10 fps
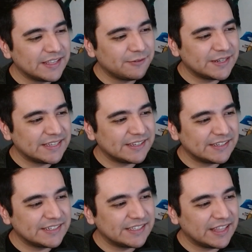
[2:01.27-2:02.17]
when he
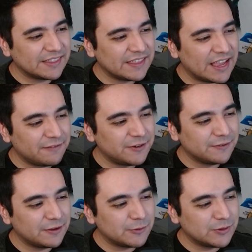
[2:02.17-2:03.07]
like the effort
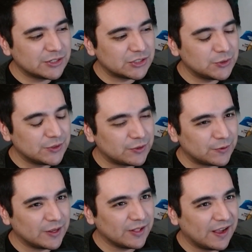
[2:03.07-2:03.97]
of him going to 2 and
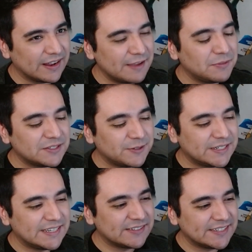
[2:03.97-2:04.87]
3 a lot. And plus, where he
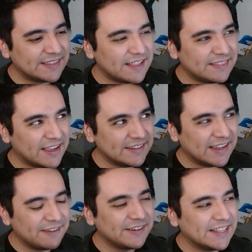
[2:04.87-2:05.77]
yells at Dan Dan,
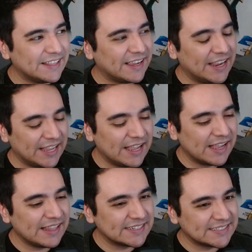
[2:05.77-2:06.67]

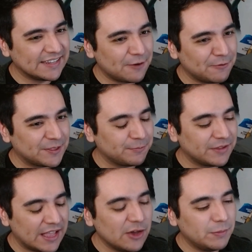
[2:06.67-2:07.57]
I like saying that with him.
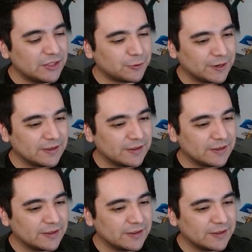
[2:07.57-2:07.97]
It'll be a 3.